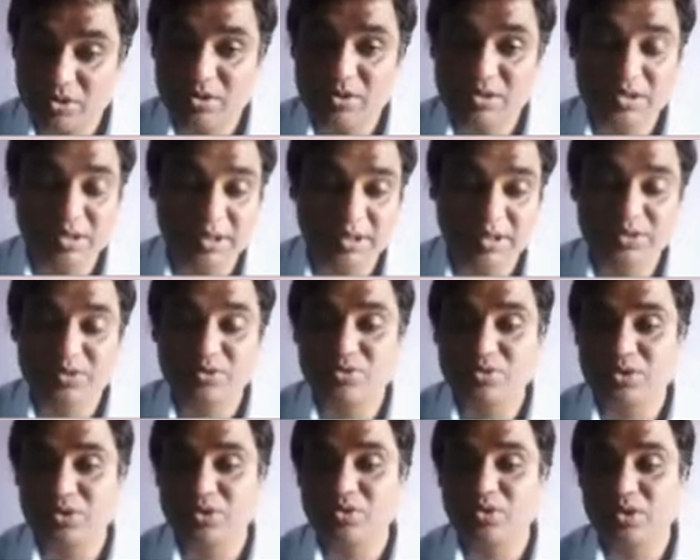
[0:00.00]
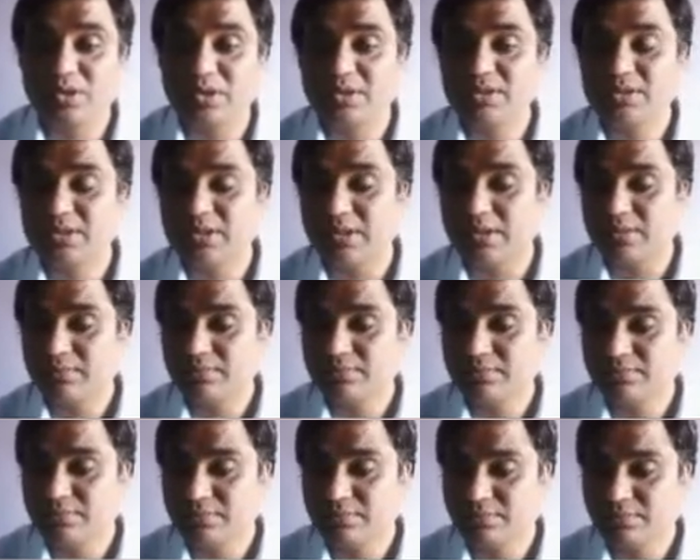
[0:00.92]
the circuit using Norton's theorem.
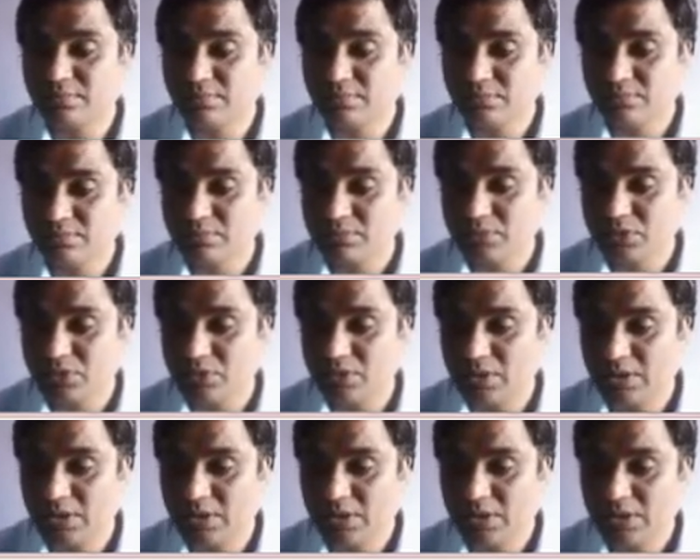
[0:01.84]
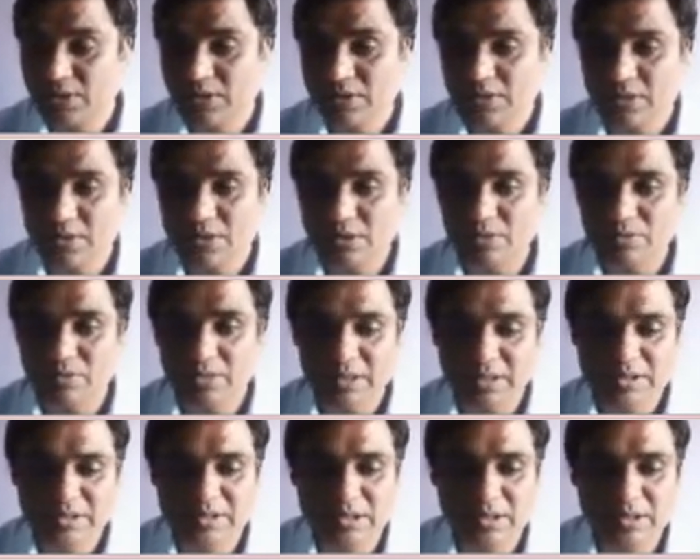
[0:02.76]
Okay. Now
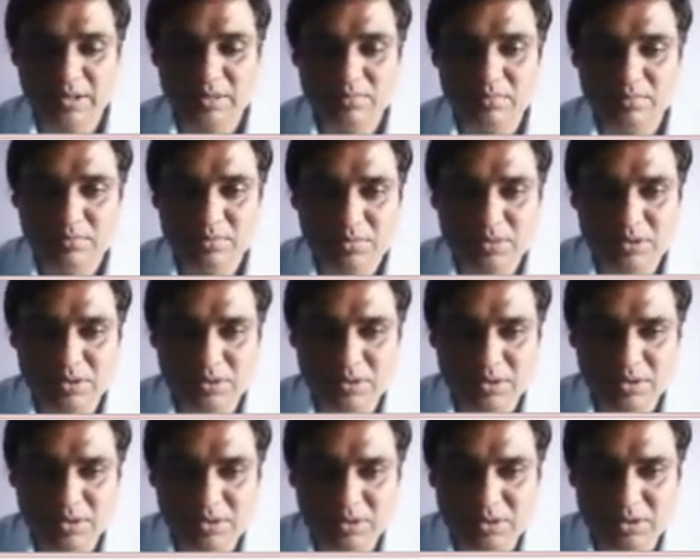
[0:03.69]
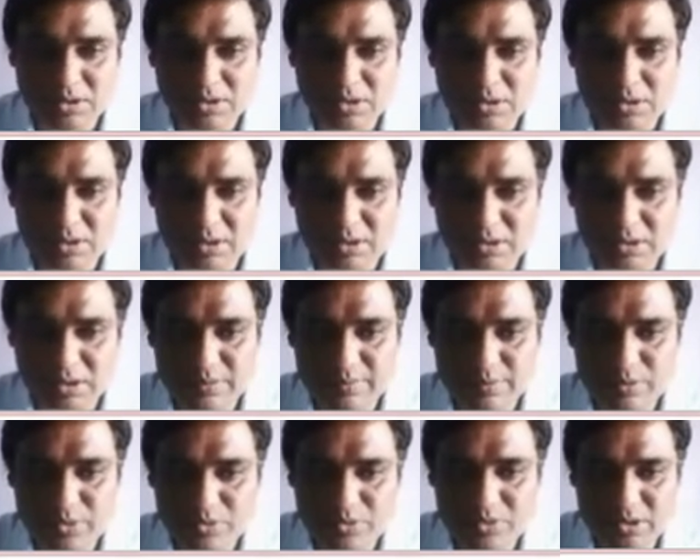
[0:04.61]
next theorem is the
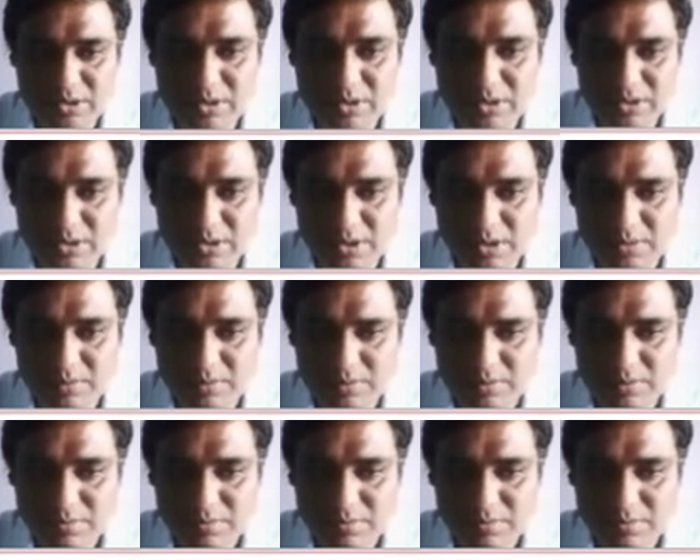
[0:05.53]
reciprocity theorem.